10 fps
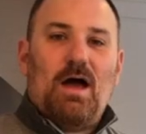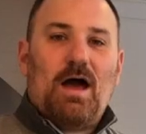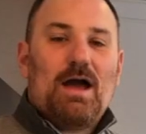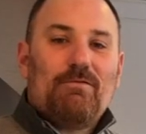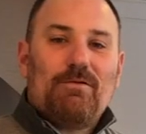
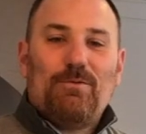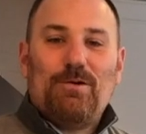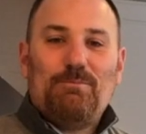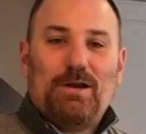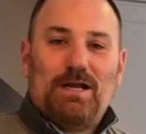Hi
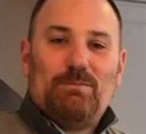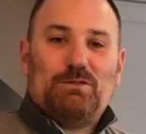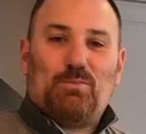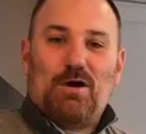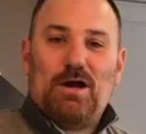everyone, my name is
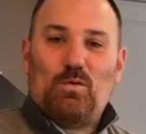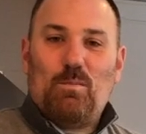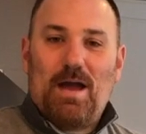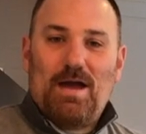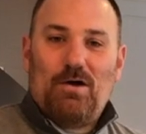Brian
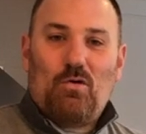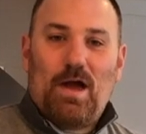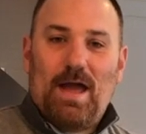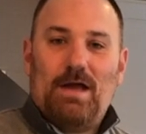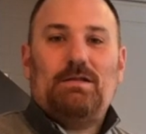Romeo,
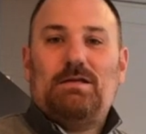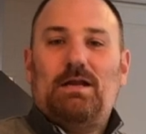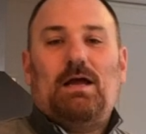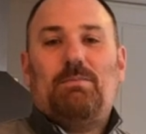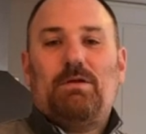and
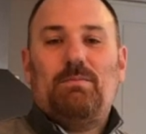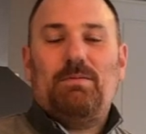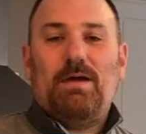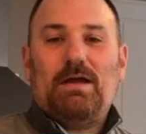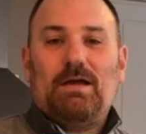today I'm going to
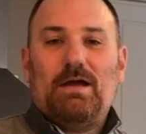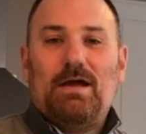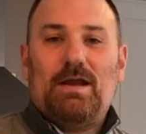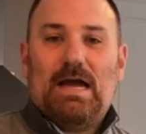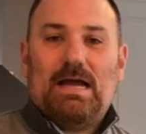be making
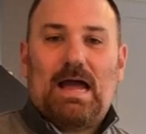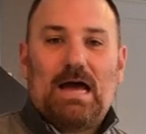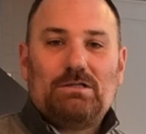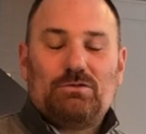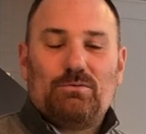an egg
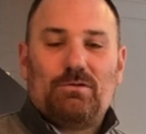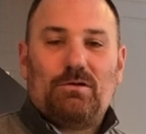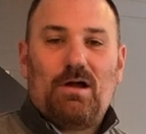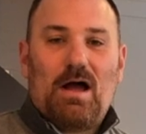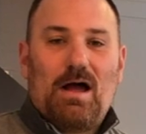
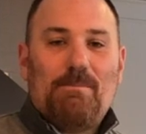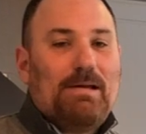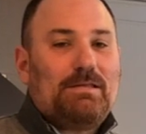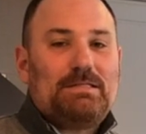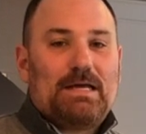casserole. I
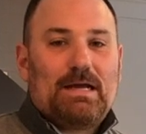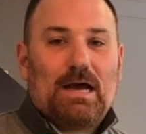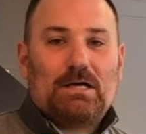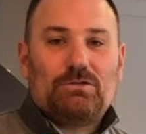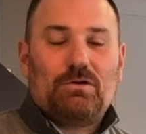make this egg
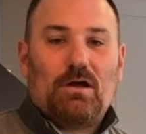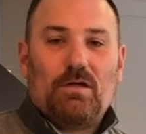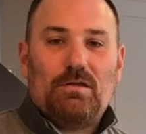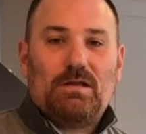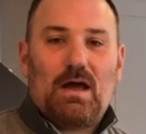casserole
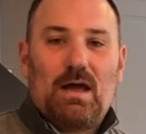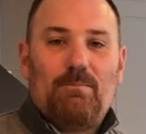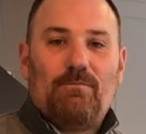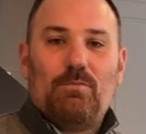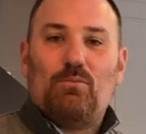all the
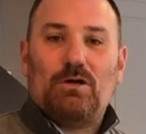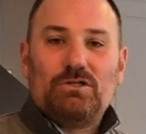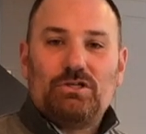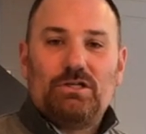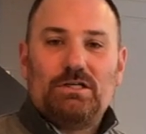time for
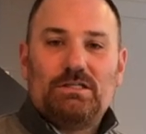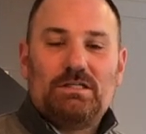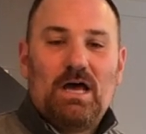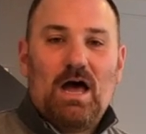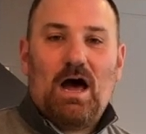
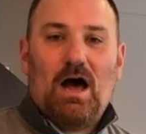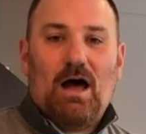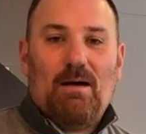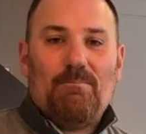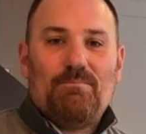brunches.
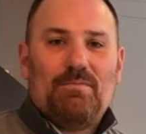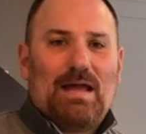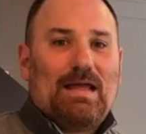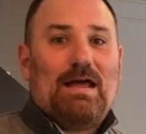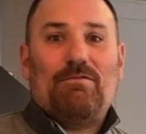I
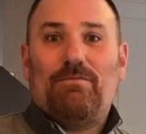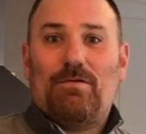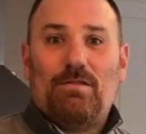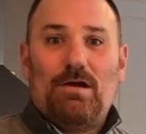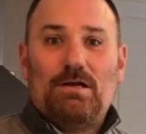can have it
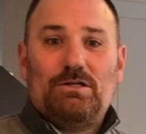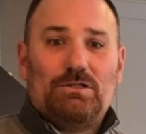for lunch.